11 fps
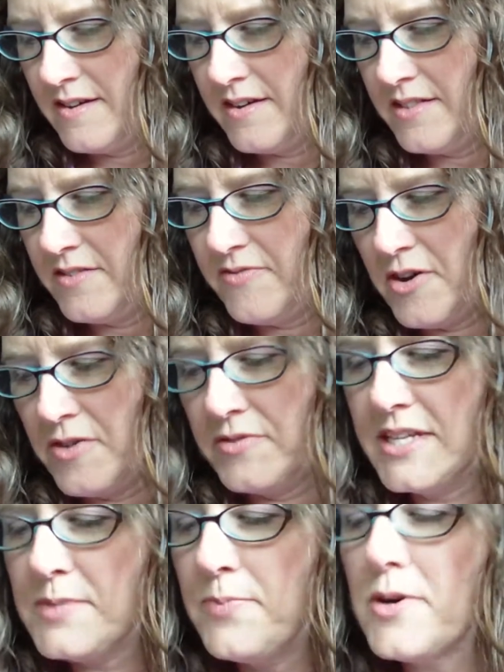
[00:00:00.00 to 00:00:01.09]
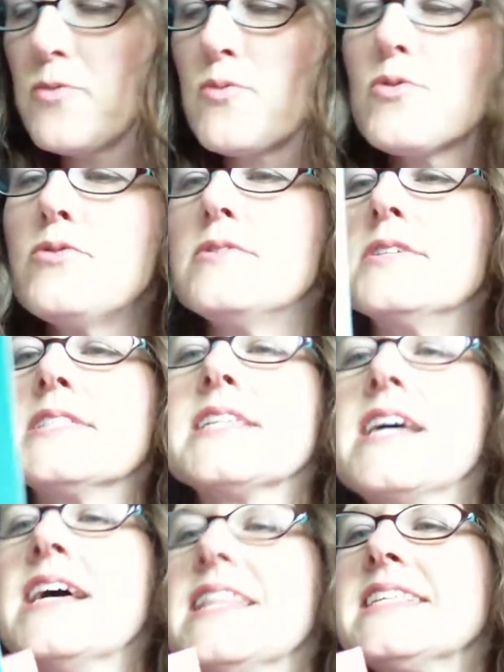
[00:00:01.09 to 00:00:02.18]
on the phone. "This book rules.
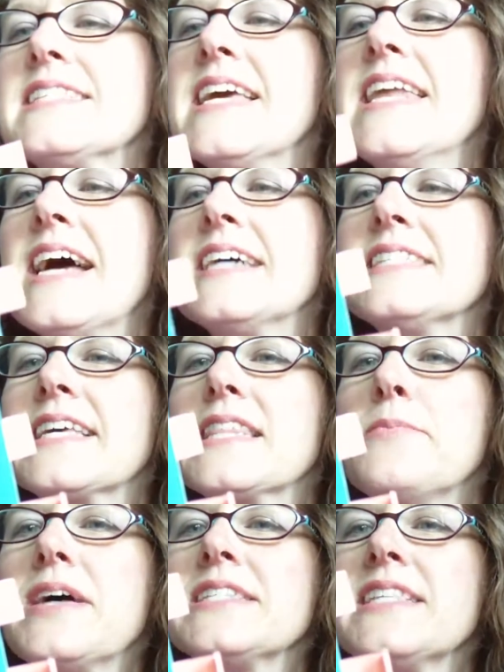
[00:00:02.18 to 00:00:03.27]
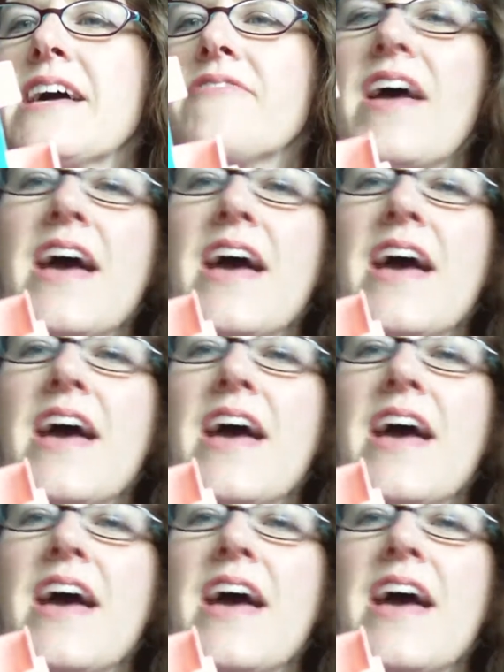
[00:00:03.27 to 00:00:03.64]
This kid has like the best life